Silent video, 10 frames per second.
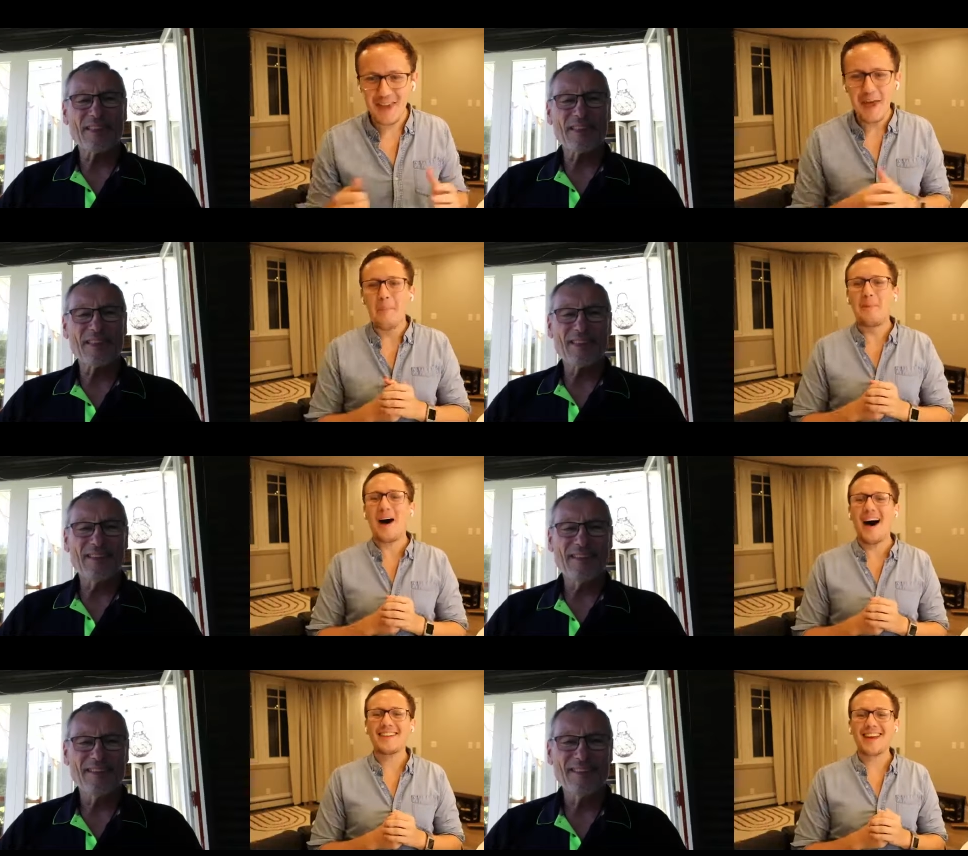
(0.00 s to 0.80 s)

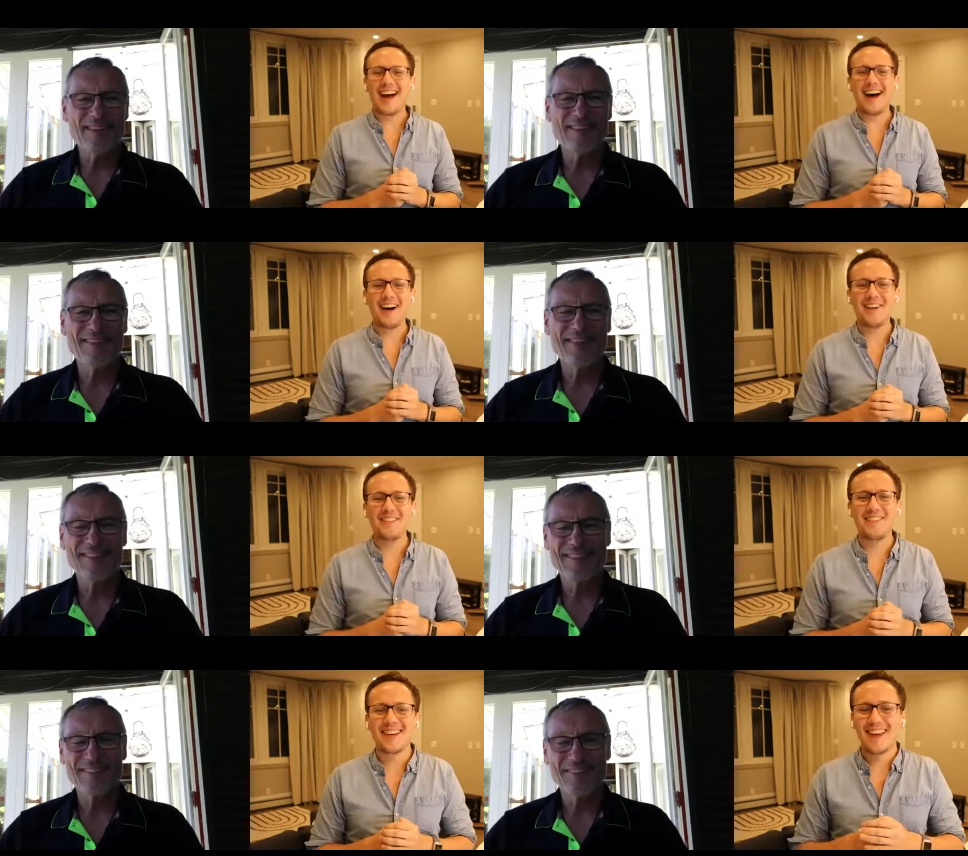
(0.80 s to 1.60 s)
Speaker 1: But
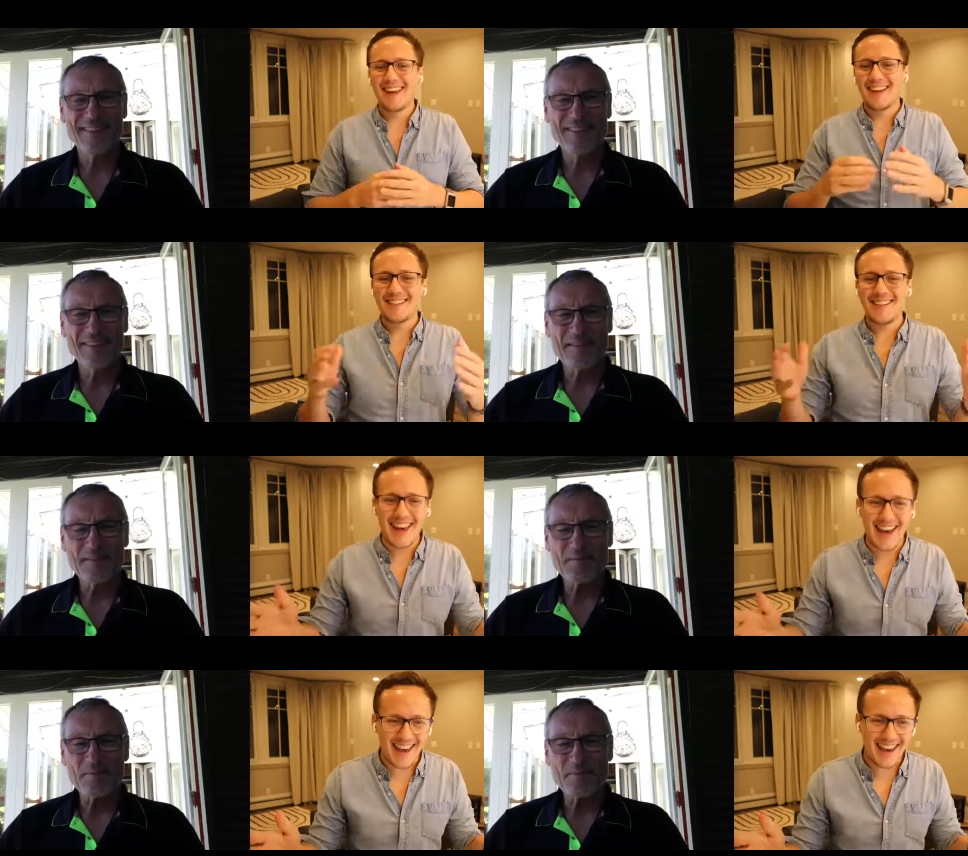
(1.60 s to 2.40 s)
um,
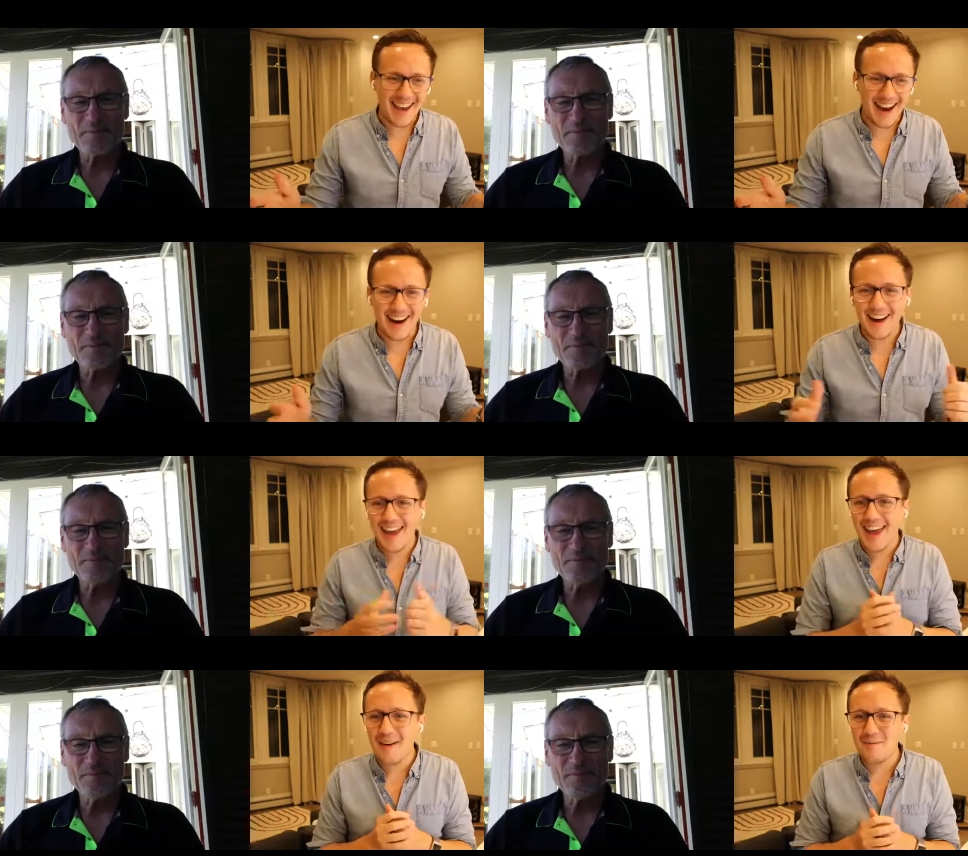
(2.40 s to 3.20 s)
today I
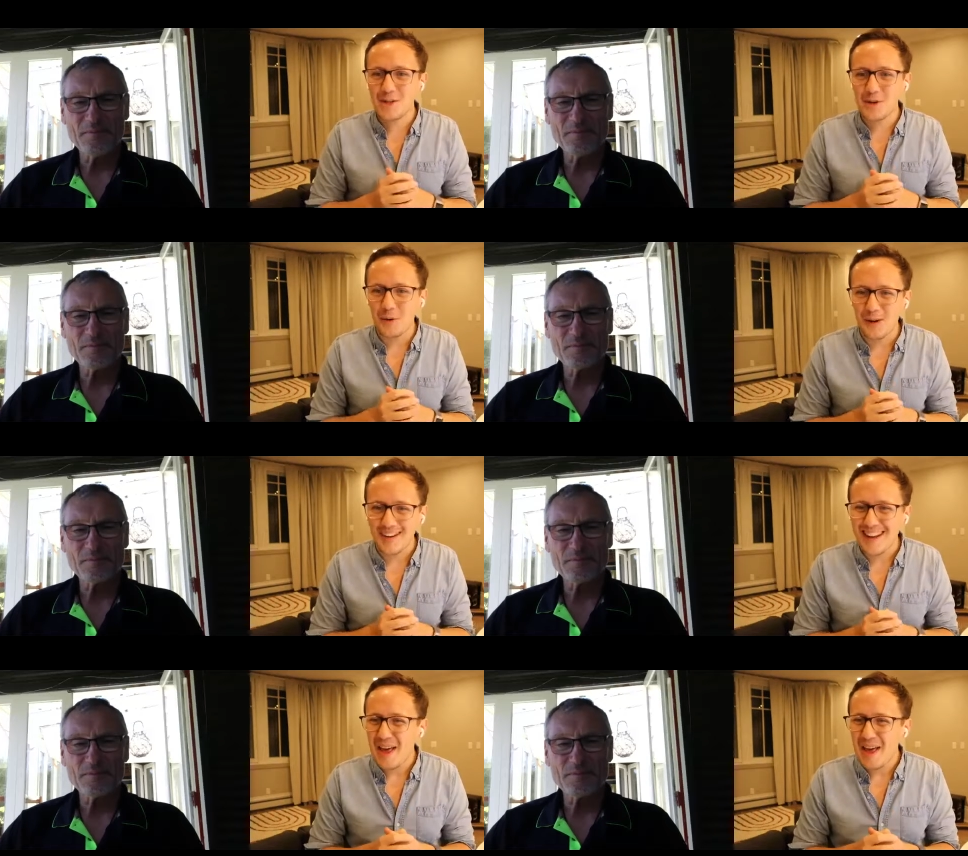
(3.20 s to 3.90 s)
am joined